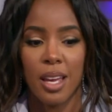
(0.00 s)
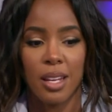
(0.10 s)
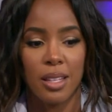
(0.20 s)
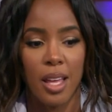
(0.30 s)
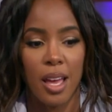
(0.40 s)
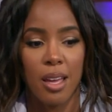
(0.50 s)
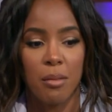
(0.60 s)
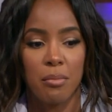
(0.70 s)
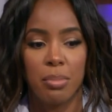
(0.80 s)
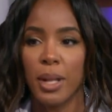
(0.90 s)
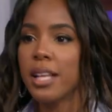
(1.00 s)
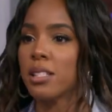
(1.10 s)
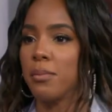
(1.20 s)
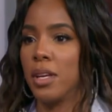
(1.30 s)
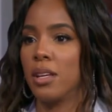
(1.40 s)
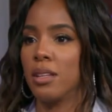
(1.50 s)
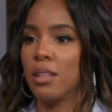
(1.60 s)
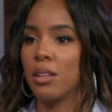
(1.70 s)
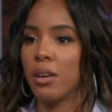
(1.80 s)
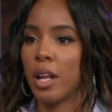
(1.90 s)
And they bless me.
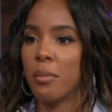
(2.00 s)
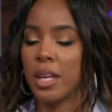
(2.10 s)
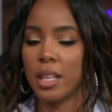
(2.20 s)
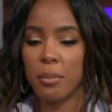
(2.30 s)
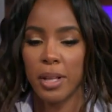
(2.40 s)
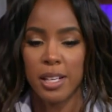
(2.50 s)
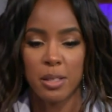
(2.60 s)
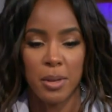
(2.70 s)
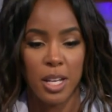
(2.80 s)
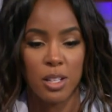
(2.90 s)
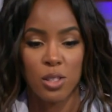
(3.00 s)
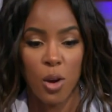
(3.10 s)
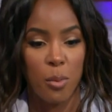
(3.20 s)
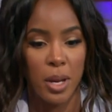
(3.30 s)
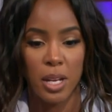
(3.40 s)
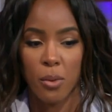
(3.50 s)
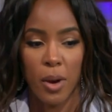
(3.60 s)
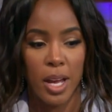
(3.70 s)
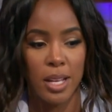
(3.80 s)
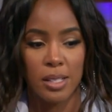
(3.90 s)
You know what I mean? They bless me in so many
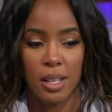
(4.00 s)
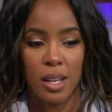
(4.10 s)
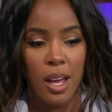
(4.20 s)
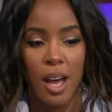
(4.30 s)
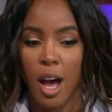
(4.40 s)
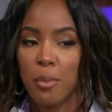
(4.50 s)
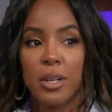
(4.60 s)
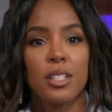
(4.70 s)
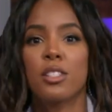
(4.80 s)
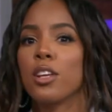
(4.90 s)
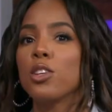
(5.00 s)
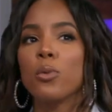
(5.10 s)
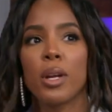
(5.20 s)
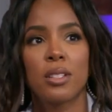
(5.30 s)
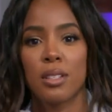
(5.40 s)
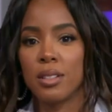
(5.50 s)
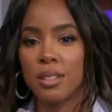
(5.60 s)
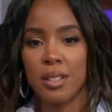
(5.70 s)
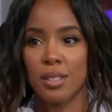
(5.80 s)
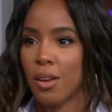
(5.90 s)
ways. And I'm continuing to
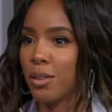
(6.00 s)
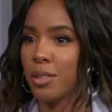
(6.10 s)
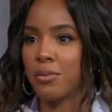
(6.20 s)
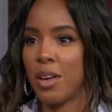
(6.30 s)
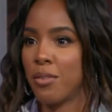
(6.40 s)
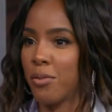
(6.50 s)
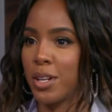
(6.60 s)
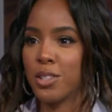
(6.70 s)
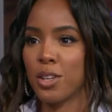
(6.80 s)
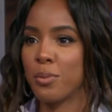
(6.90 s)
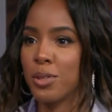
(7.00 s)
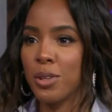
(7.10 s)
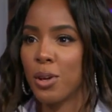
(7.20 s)
just cultivate friendships.